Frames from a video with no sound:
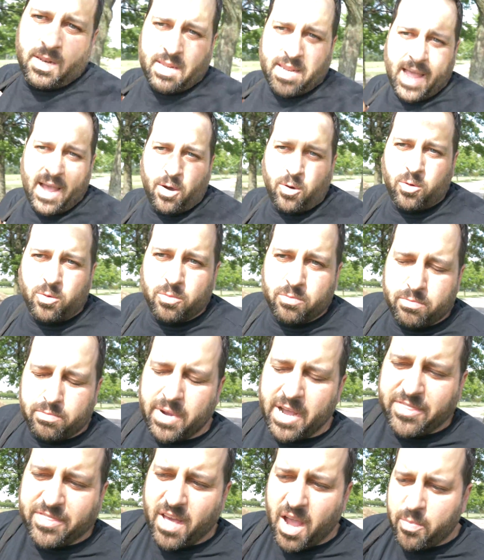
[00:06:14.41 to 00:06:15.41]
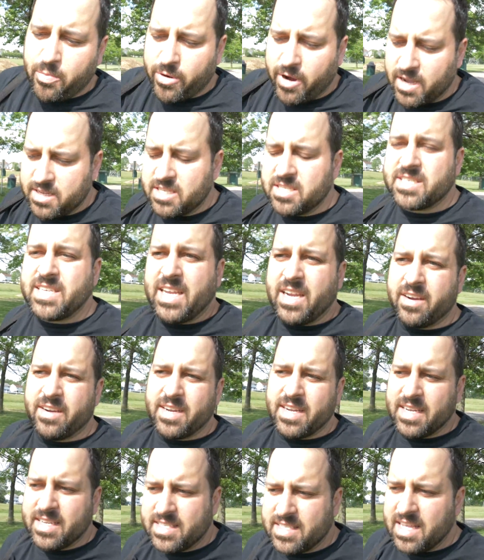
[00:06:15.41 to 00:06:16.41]
Now, my thought process here
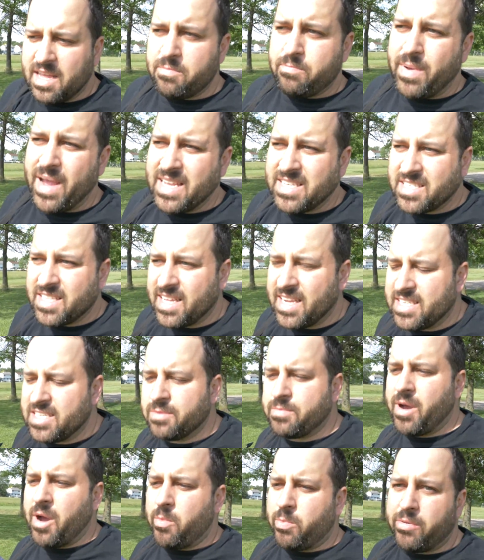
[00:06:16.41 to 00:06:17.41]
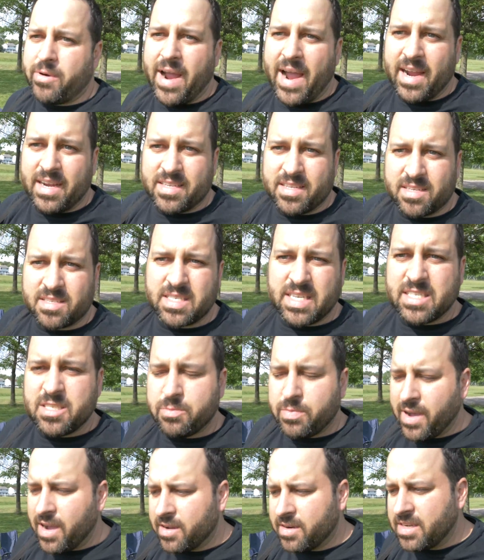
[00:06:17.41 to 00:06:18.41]
is that basically it's about practice. It's
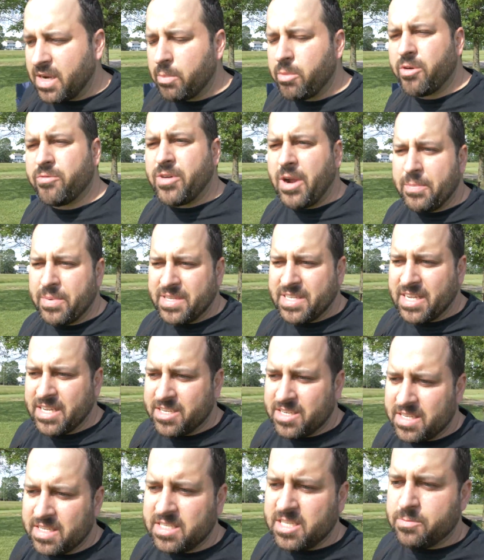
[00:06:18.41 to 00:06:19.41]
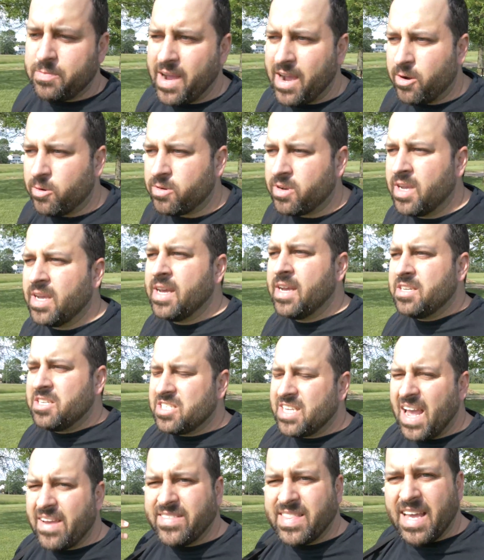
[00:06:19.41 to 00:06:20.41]
about number of repetitions, about
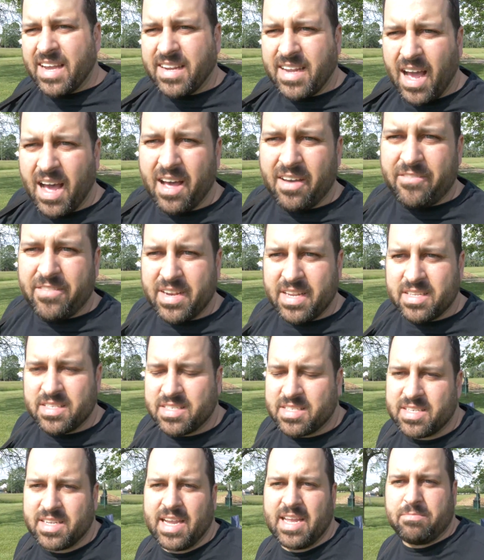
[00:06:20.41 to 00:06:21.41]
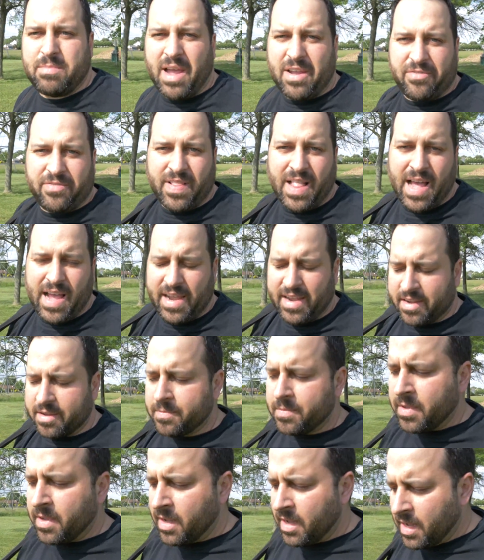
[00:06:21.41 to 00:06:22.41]
just having that confidence in my flying.
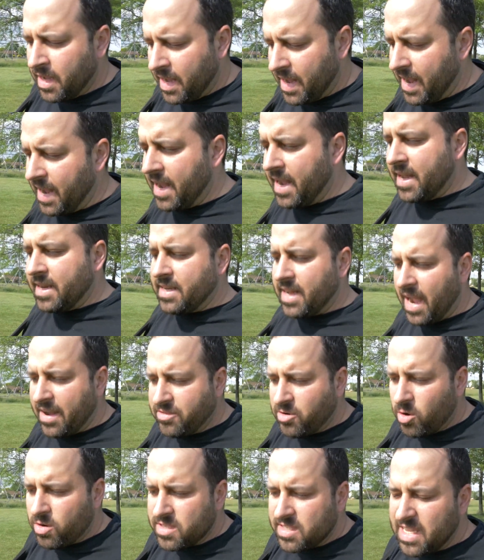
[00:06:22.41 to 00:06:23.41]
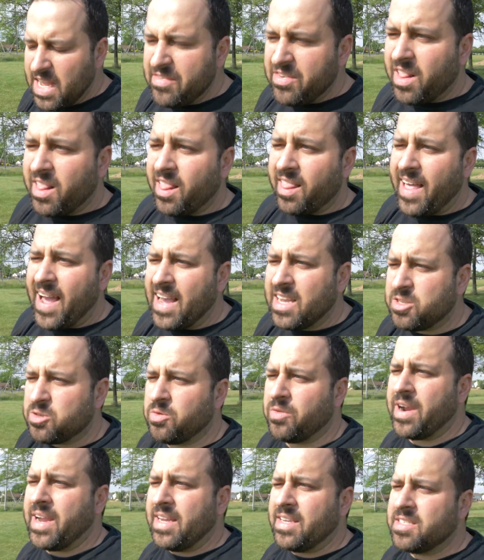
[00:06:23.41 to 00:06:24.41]
And I've noticed even in the
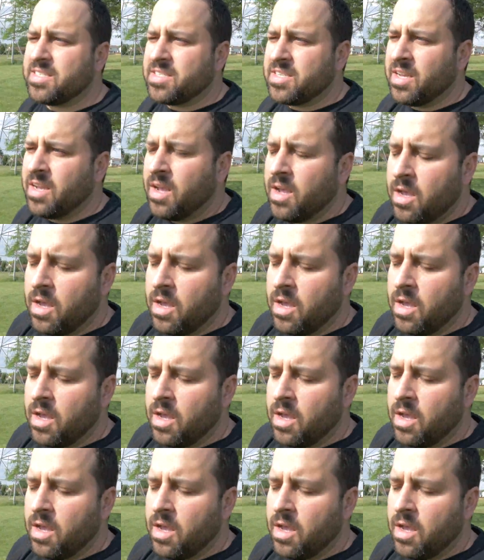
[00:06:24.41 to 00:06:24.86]
last race,